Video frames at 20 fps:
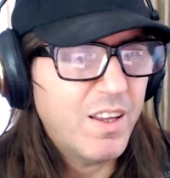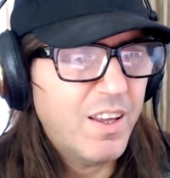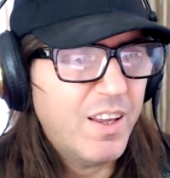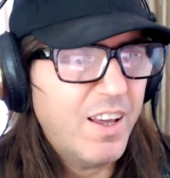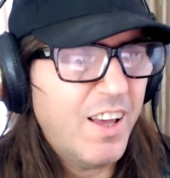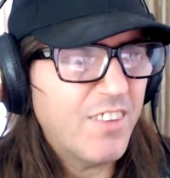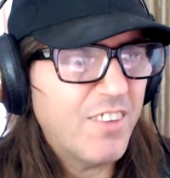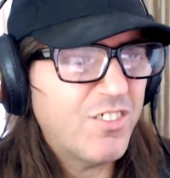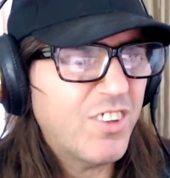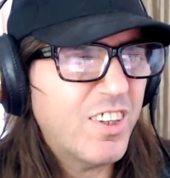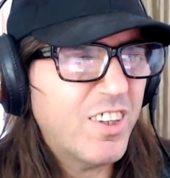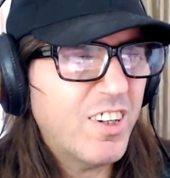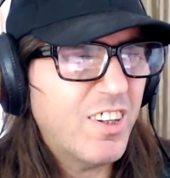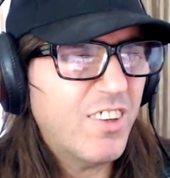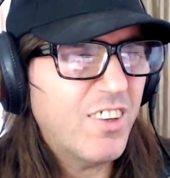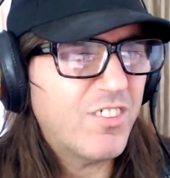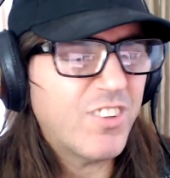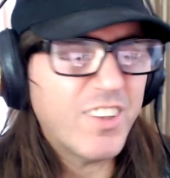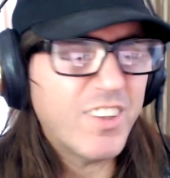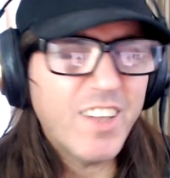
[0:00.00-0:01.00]
as little
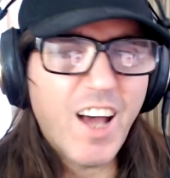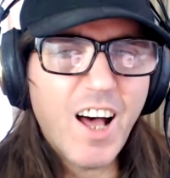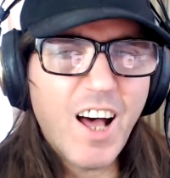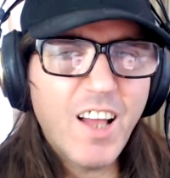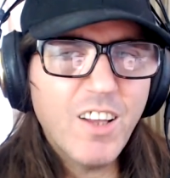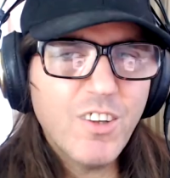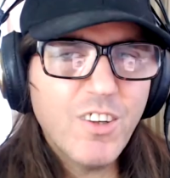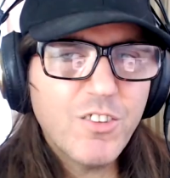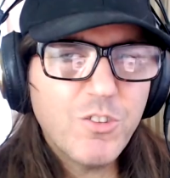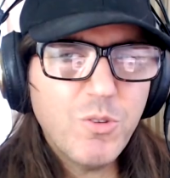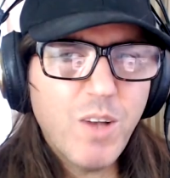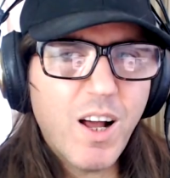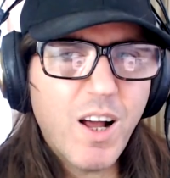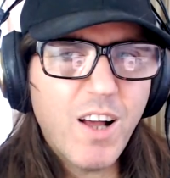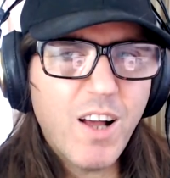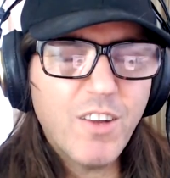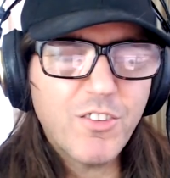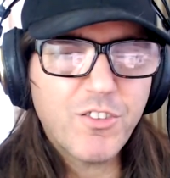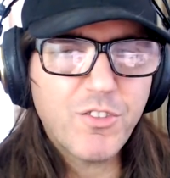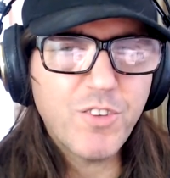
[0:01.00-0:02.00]
as $1, $2,
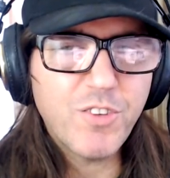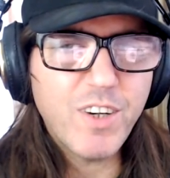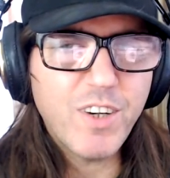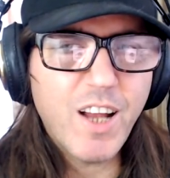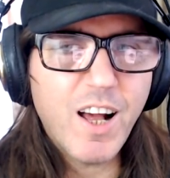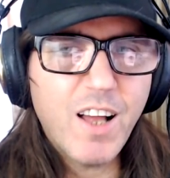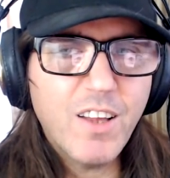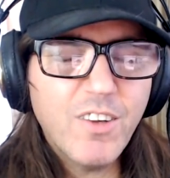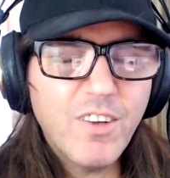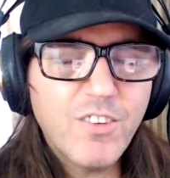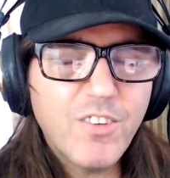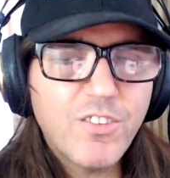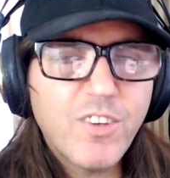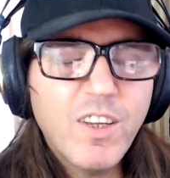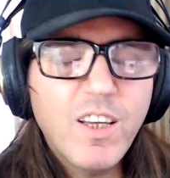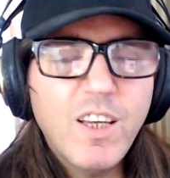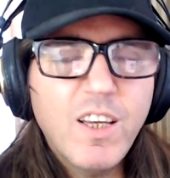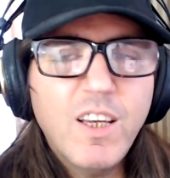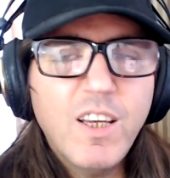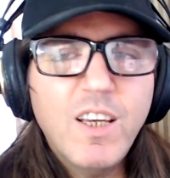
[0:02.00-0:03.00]
$3.
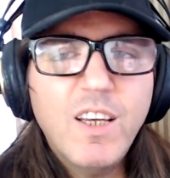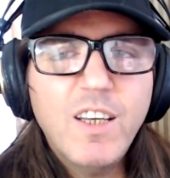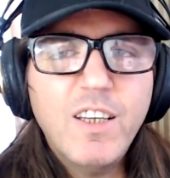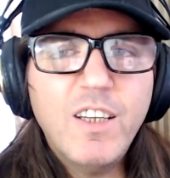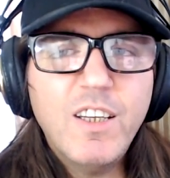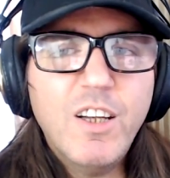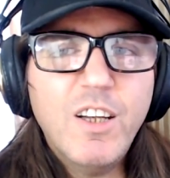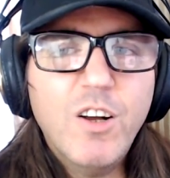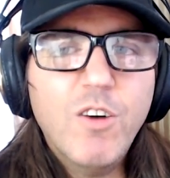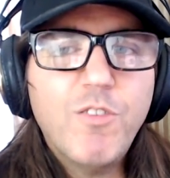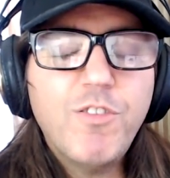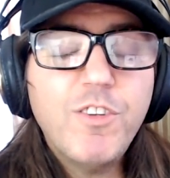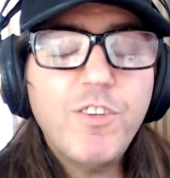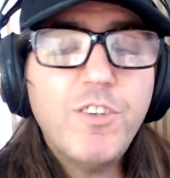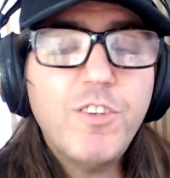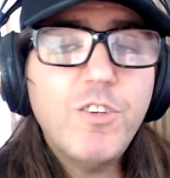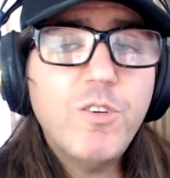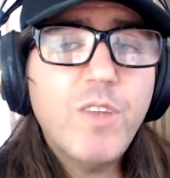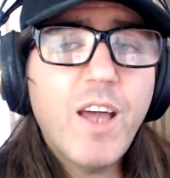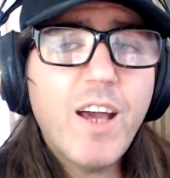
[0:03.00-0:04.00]
You know, if you
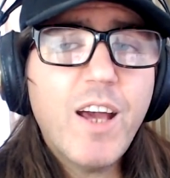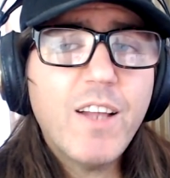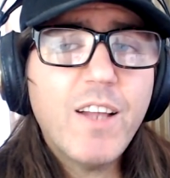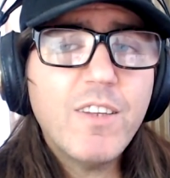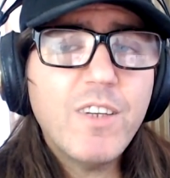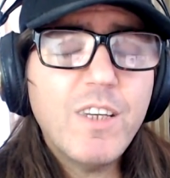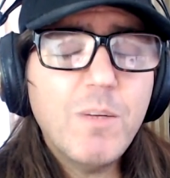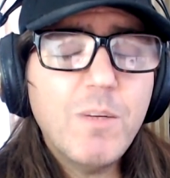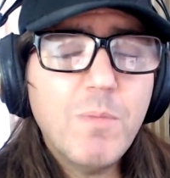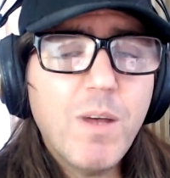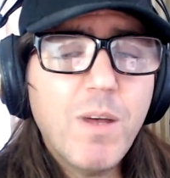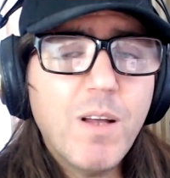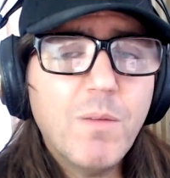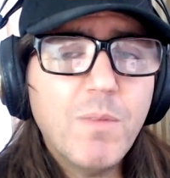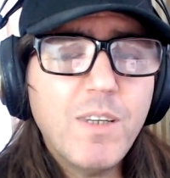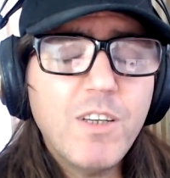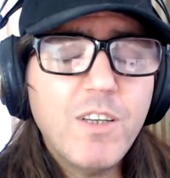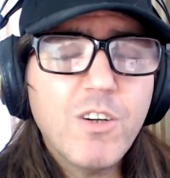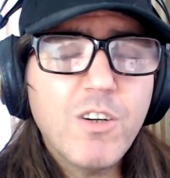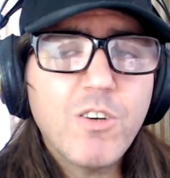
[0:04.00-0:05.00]
do that and you email
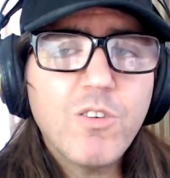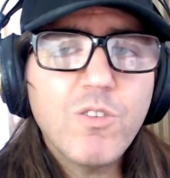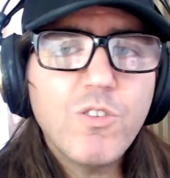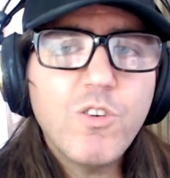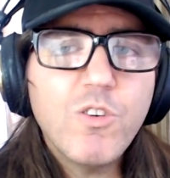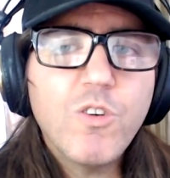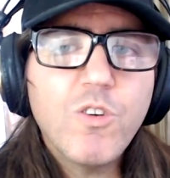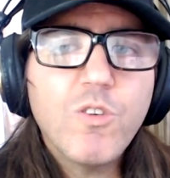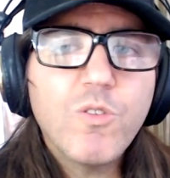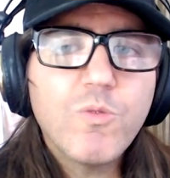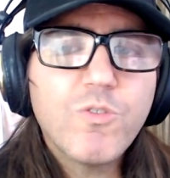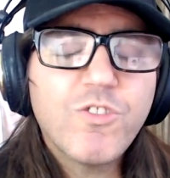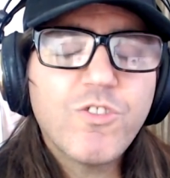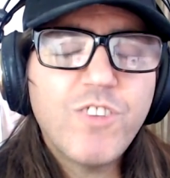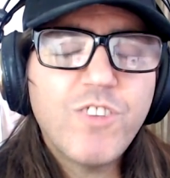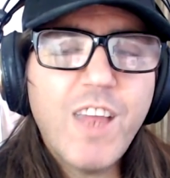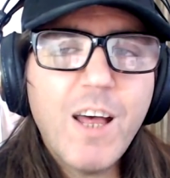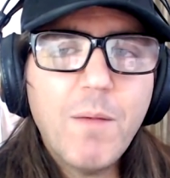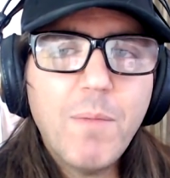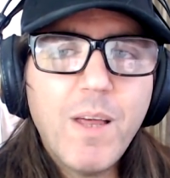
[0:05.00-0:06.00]
me your
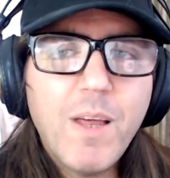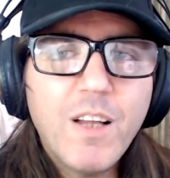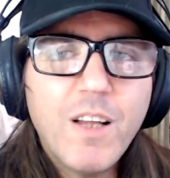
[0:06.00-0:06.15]
snail mail